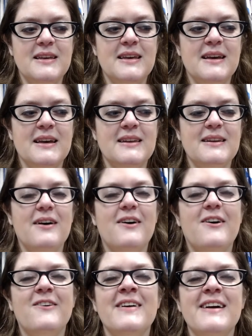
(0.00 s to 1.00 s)
and
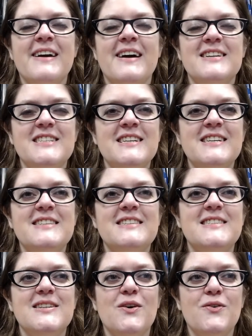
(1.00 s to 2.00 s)
oh my gosh, it's
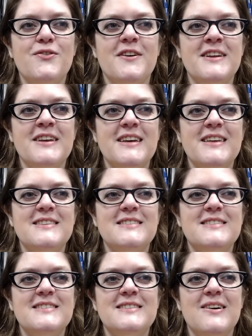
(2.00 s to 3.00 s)
so funny
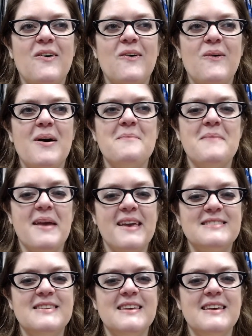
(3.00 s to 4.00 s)
and so
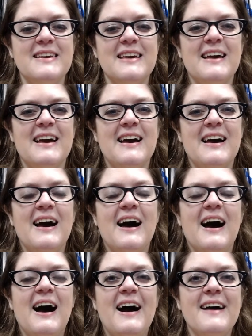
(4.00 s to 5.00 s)
amazing.
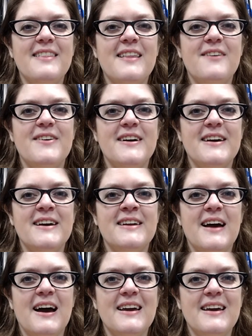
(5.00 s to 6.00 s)
I love it,
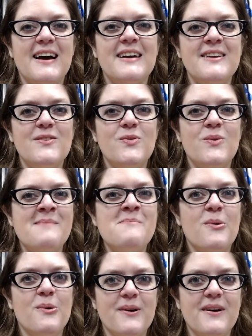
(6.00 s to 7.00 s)
and I kind of want
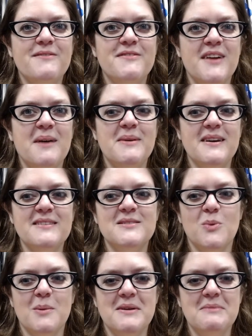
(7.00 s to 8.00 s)
more of Nobby as
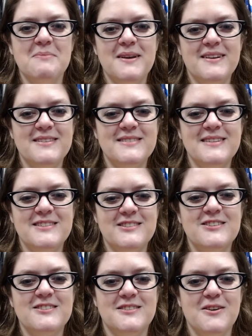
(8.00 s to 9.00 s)
a woman because
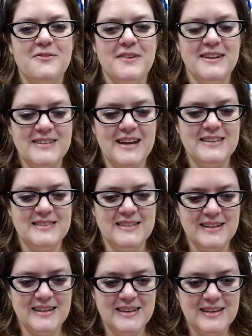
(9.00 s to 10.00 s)
it's just so
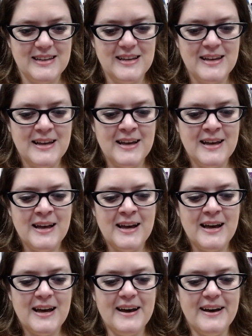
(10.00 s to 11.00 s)
fantastic.
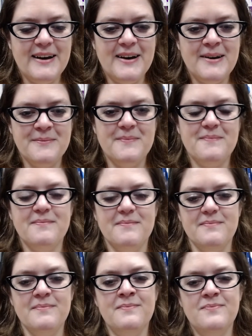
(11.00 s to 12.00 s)
Um,
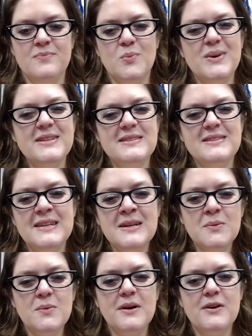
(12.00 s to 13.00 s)
what
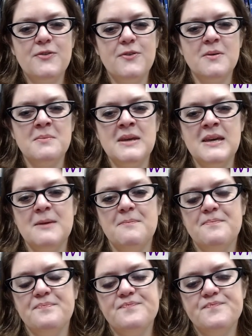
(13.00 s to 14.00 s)
didn't work for me,